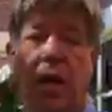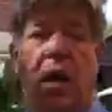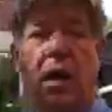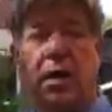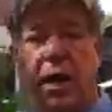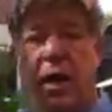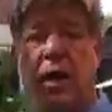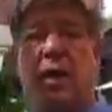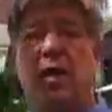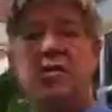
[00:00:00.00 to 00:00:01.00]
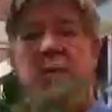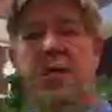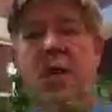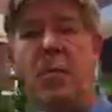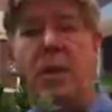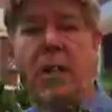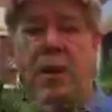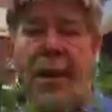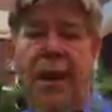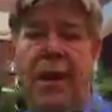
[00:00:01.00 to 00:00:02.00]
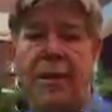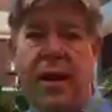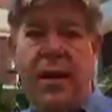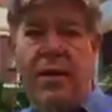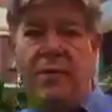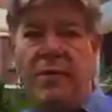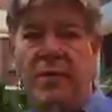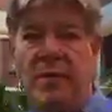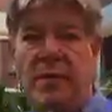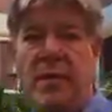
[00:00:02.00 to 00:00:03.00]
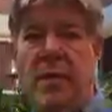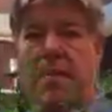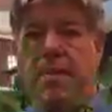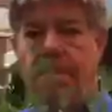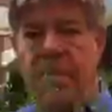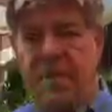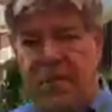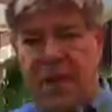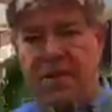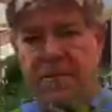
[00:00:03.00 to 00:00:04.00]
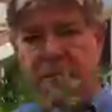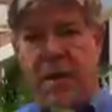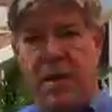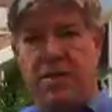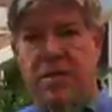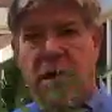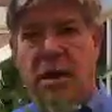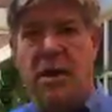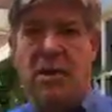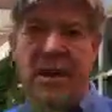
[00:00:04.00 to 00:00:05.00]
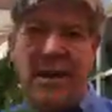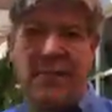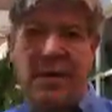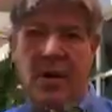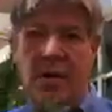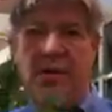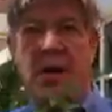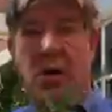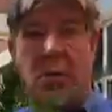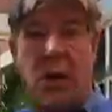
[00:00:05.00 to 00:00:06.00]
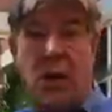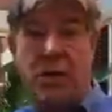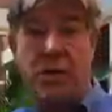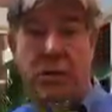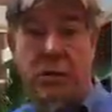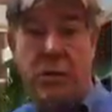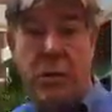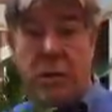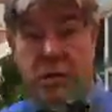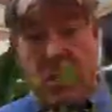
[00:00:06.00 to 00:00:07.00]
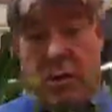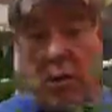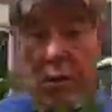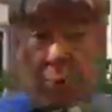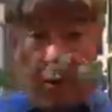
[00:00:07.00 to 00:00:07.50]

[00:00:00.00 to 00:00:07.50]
Again, it's becoming a non-native invasive pest in our native areas, in our parks. So we don't want to